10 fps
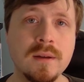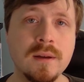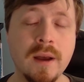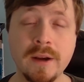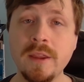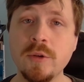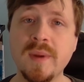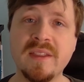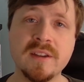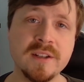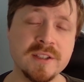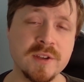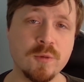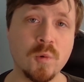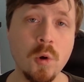Another method is
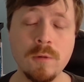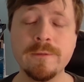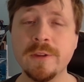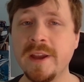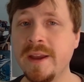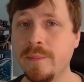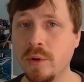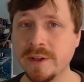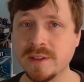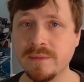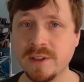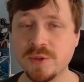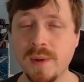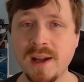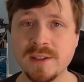to roll for the hit points of
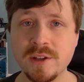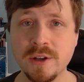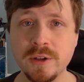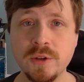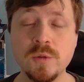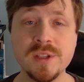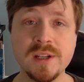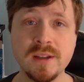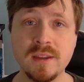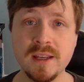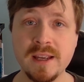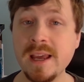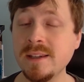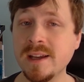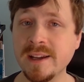each monster using the
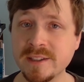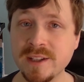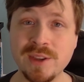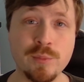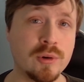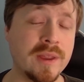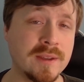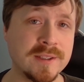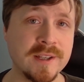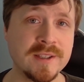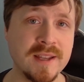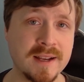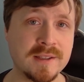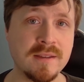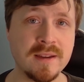hit dice in the parentheses
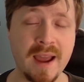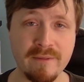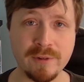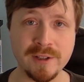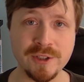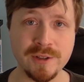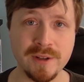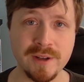next to the average.